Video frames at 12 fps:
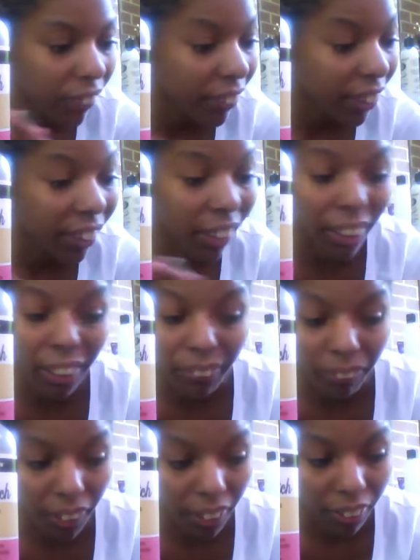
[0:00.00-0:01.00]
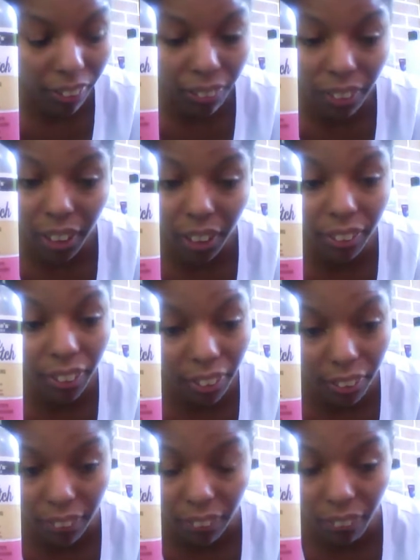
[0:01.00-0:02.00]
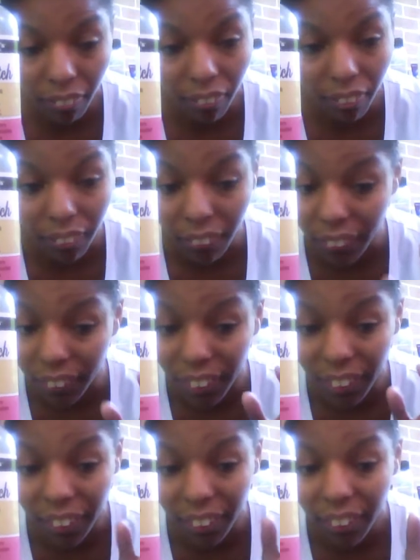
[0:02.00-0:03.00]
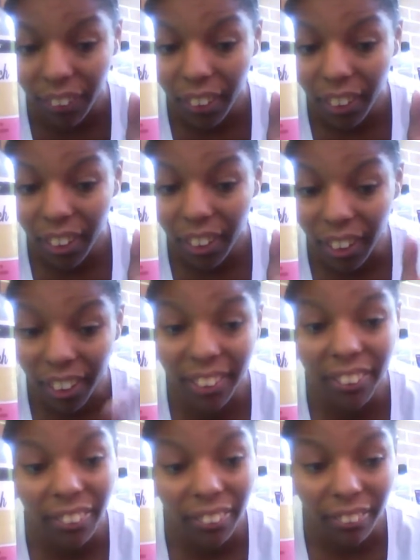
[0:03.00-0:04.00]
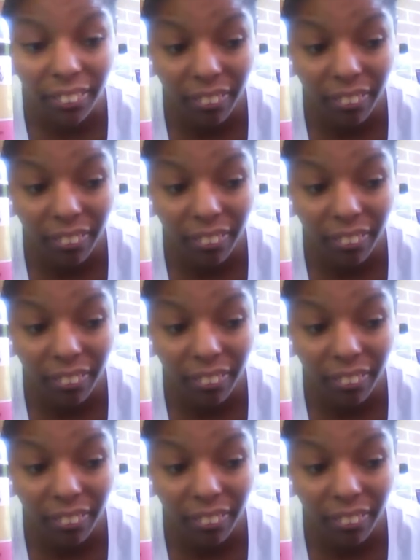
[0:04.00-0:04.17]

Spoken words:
they automatic. Your hair get untangled